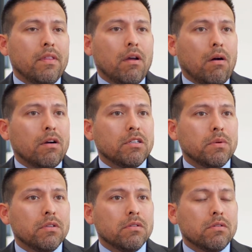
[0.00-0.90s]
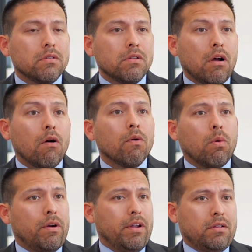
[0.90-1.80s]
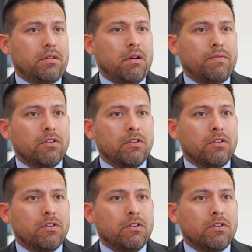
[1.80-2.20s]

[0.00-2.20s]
The heart has been overworking itself